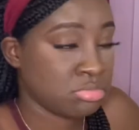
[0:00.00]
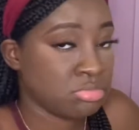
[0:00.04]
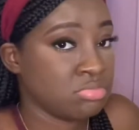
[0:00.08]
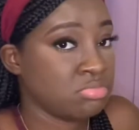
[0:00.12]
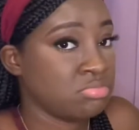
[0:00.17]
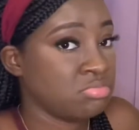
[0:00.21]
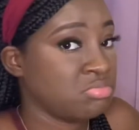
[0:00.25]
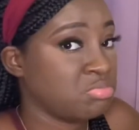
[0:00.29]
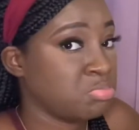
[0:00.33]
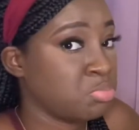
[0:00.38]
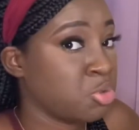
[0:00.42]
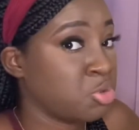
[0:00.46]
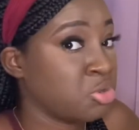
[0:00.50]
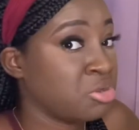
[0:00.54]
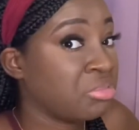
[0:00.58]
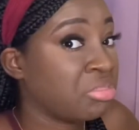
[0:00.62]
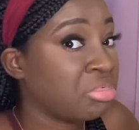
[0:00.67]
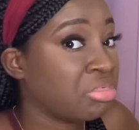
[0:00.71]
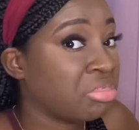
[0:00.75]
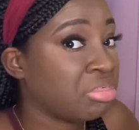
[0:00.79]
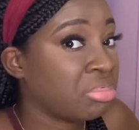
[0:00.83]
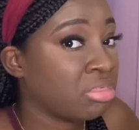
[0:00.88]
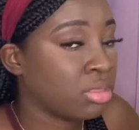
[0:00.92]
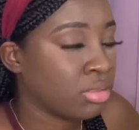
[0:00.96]
month.
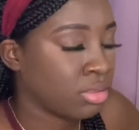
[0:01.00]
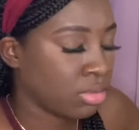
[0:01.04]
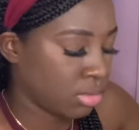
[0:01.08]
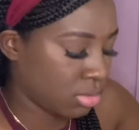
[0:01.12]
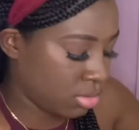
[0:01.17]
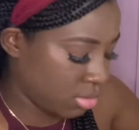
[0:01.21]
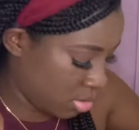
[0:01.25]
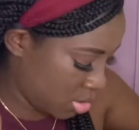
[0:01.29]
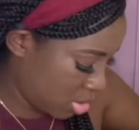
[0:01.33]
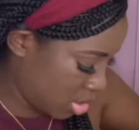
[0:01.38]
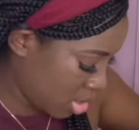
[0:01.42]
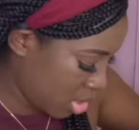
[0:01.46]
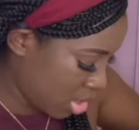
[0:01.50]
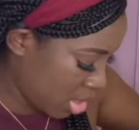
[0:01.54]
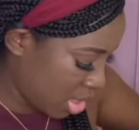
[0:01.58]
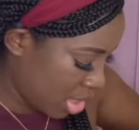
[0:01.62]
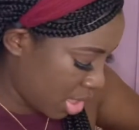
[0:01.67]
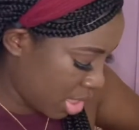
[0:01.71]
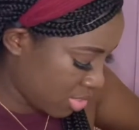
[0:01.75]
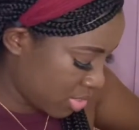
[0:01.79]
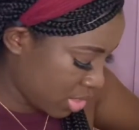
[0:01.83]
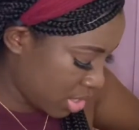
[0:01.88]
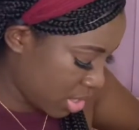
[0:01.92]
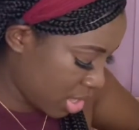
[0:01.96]

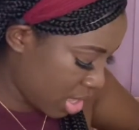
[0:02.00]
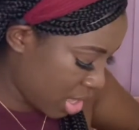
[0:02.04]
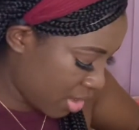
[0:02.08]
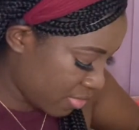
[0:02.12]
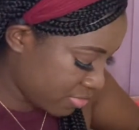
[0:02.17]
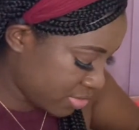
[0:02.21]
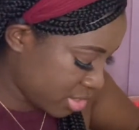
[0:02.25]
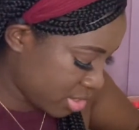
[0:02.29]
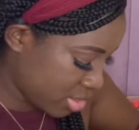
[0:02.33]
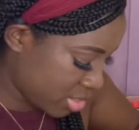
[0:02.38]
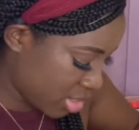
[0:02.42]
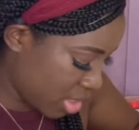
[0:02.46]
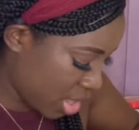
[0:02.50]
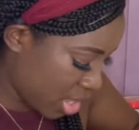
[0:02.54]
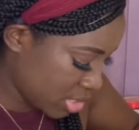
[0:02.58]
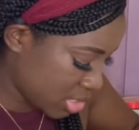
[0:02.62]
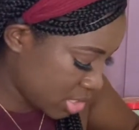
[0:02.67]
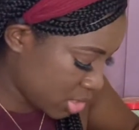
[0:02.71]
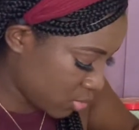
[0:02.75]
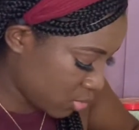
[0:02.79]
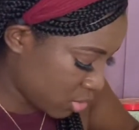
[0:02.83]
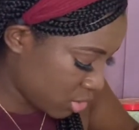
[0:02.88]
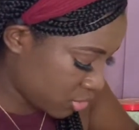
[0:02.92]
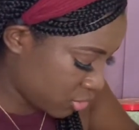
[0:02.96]
And then after that,
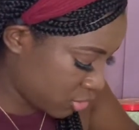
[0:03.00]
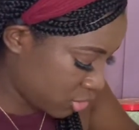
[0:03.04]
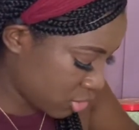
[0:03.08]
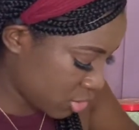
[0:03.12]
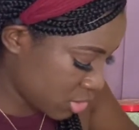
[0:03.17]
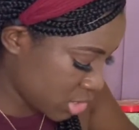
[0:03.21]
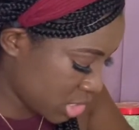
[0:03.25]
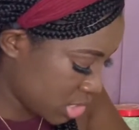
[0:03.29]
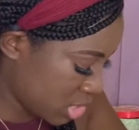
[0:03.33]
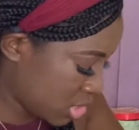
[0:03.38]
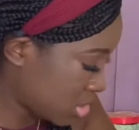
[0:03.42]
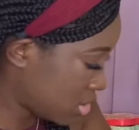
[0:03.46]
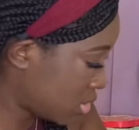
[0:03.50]
it was just